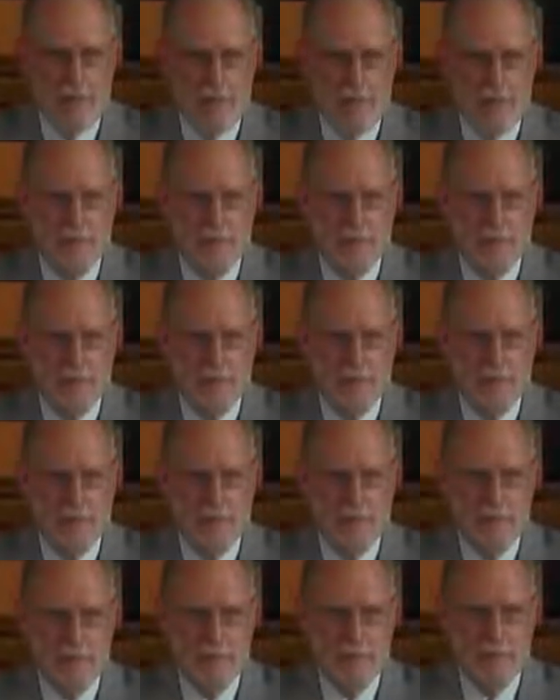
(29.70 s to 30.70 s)

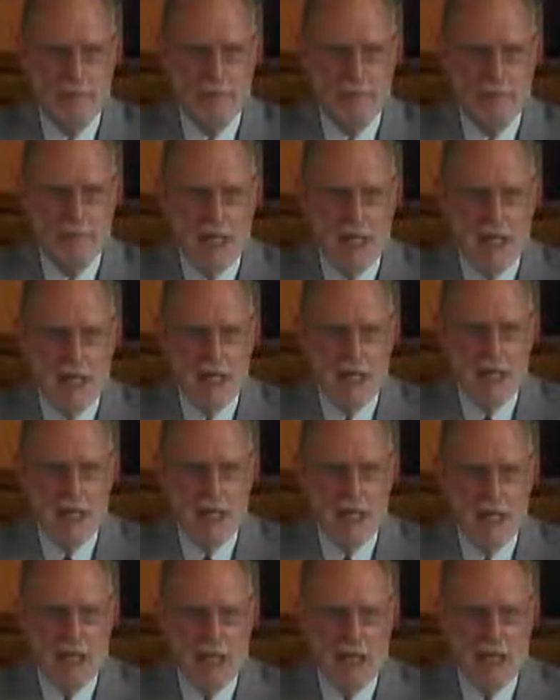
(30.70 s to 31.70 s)
Nothing is said.